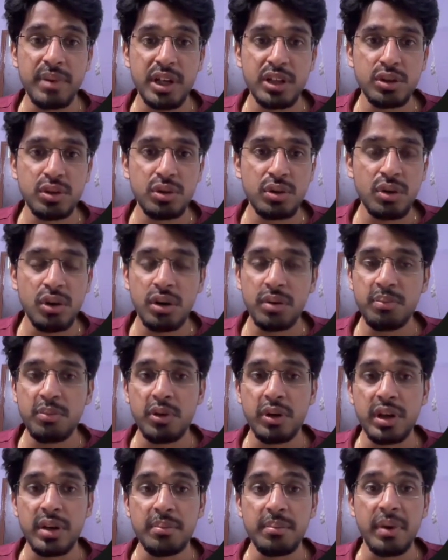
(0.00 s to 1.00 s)
Make sure you're not
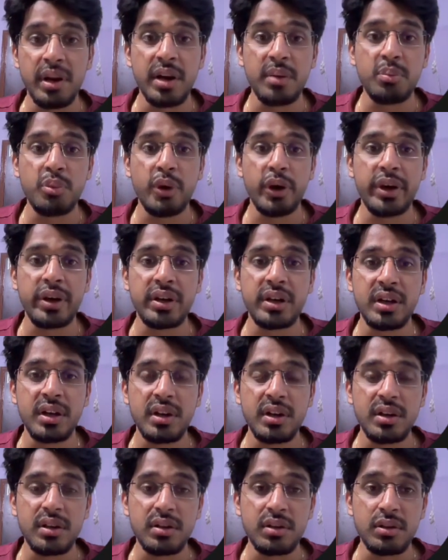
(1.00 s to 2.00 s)
putting breakpoint
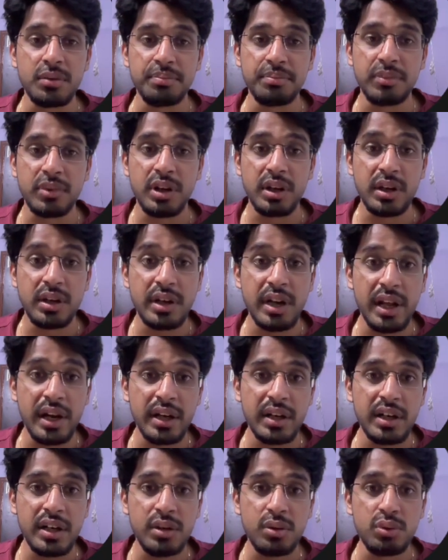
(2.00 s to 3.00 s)

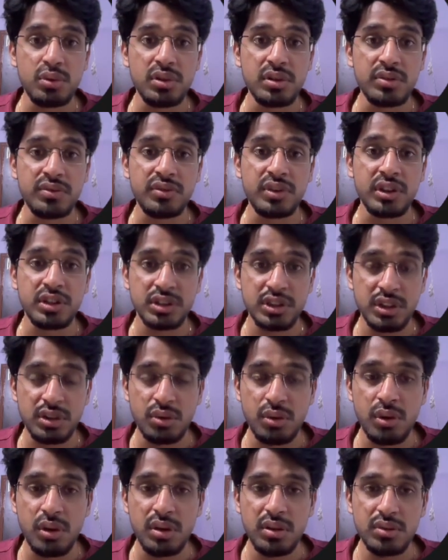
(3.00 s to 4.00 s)
directly to this function
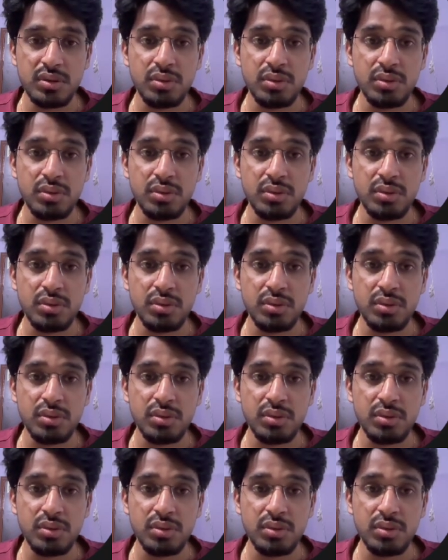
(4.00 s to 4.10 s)
call,